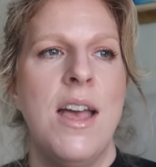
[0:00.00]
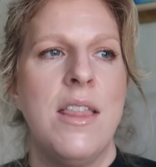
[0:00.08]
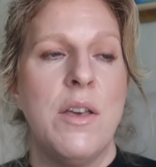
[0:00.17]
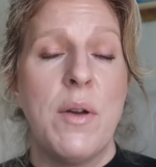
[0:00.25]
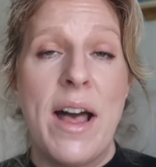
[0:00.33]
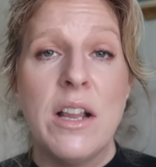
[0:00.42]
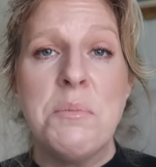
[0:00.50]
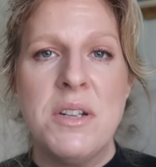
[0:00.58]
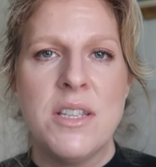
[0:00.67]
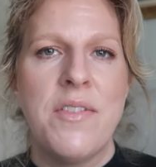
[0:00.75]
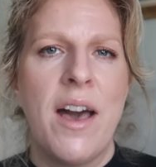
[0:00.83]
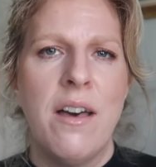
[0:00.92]
There were
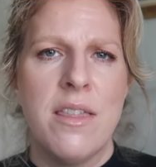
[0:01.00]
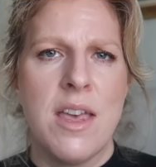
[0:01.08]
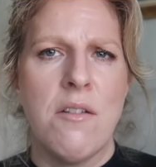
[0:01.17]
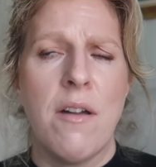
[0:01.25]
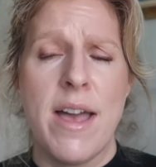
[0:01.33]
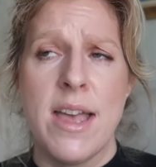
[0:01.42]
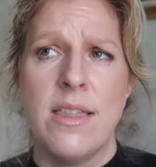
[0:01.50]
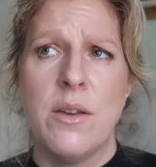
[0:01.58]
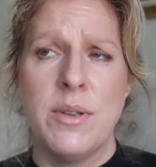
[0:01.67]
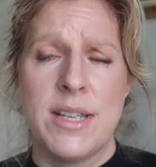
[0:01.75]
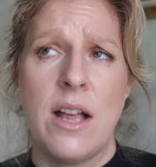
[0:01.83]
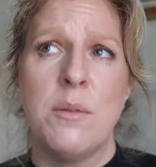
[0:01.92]
elements of healthy, right? There
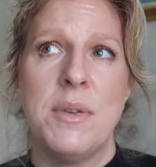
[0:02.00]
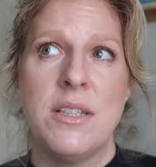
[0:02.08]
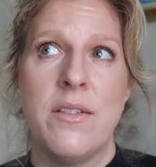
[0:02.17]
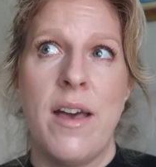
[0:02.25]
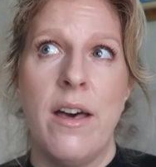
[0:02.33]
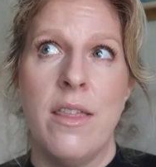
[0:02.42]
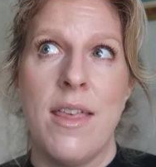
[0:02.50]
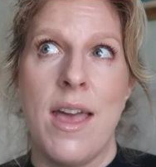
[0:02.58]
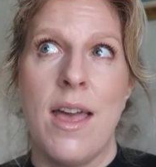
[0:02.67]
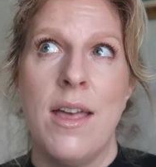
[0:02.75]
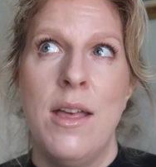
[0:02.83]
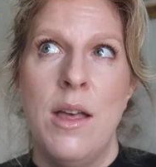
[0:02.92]
was elements of healthy